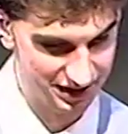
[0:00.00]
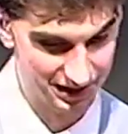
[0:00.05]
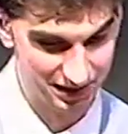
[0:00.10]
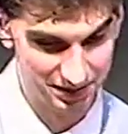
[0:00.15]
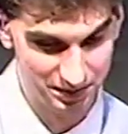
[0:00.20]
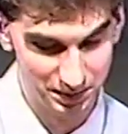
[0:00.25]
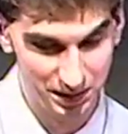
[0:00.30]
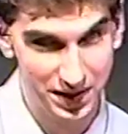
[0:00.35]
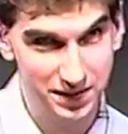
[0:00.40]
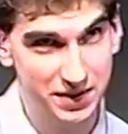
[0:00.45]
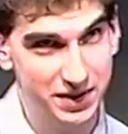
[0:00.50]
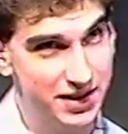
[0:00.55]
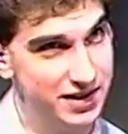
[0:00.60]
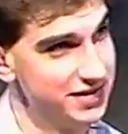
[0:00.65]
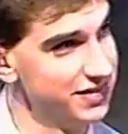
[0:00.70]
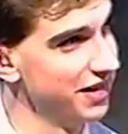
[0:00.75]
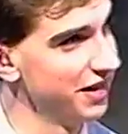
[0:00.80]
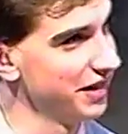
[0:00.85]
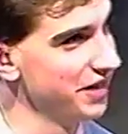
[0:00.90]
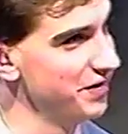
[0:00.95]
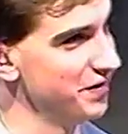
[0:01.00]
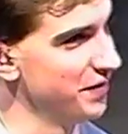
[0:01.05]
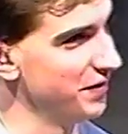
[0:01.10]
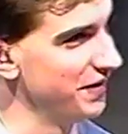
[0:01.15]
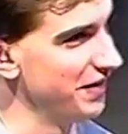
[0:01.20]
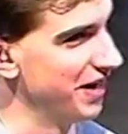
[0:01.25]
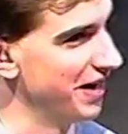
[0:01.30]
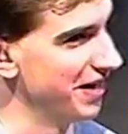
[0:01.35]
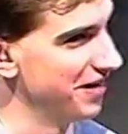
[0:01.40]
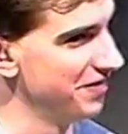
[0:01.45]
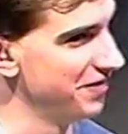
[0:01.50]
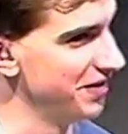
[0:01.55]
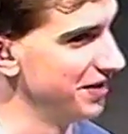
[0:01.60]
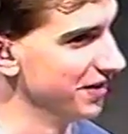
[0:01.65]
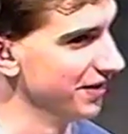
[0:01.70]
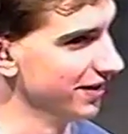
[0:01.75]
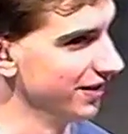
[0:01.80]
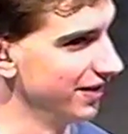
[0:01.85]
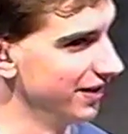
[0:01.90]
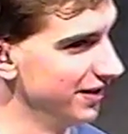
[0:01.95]
Yes. And maybe it is lucky what we have
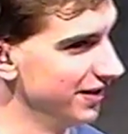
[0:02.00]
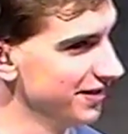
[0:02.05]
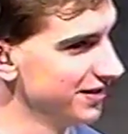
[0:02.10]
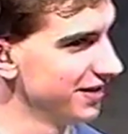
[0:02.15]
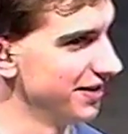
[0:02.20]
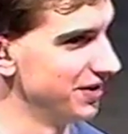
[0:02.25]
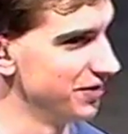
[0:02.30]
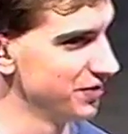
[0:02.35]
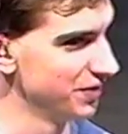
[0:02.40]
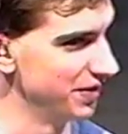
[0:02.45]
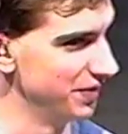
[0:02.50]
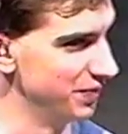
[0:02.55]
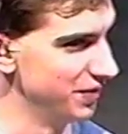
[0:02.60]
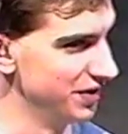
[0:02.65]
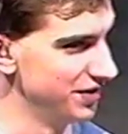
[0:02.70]
here in this country. Uh, we,